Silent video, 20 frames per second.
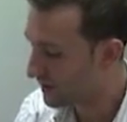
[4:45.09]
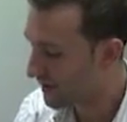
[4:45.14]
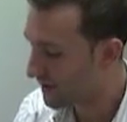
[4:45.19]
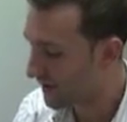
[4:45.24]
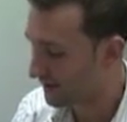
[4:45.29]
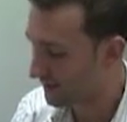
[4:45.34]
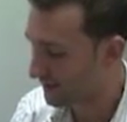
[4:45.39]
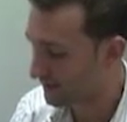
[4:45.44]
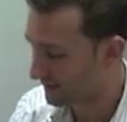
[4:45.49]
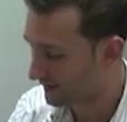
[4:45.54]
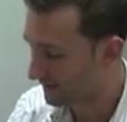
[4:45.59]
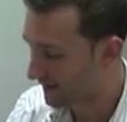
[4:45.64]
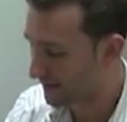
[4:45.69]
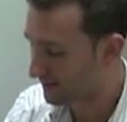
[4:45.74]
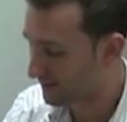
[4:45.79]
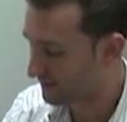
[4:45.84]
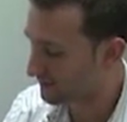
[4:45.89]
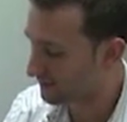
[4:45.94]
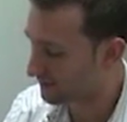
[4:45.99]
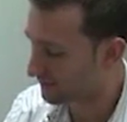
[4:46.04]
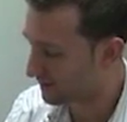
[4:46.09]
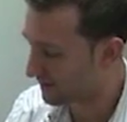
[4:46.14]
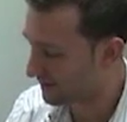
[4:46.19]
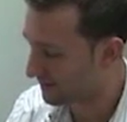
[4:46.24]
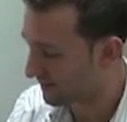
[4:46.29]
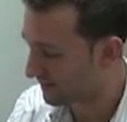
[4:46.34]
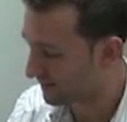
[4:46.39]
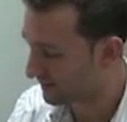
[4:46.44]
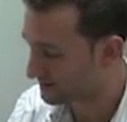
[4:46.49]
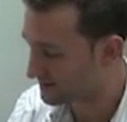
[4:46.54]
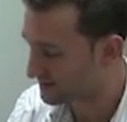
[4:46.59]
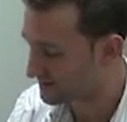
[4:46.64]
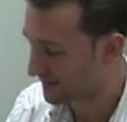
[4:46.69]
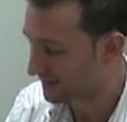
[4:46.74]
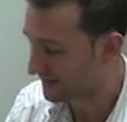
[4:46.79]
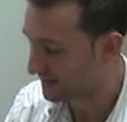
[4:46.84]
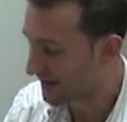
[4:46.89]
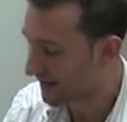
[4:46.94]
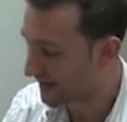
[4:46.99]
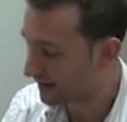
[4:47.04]
anything that can make them
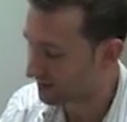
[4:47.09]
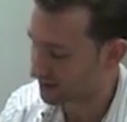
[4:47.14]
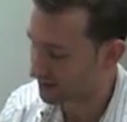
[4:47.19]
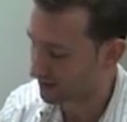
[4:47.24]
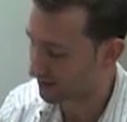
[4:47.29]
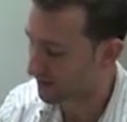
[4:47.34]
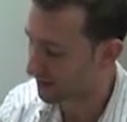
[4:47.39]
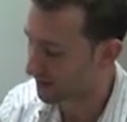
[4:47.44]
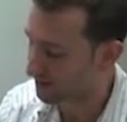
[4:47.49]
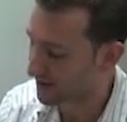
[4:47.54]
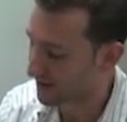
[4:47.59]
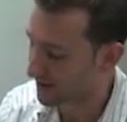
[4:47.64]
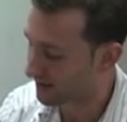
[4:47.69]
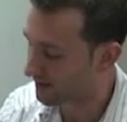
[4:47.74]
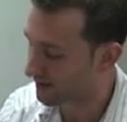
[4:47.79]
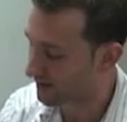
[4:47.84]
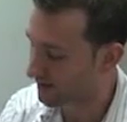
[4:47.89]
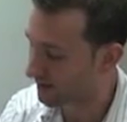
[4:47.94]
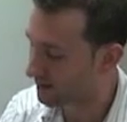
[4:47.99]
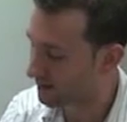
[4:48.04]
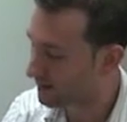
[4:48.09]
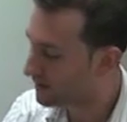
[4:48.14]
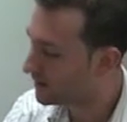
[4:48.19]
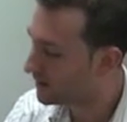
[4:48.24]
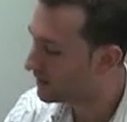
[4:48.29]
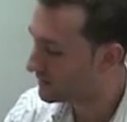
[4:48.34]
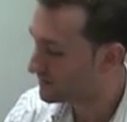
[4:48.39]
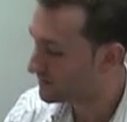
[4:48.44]
stand out, you can note that here,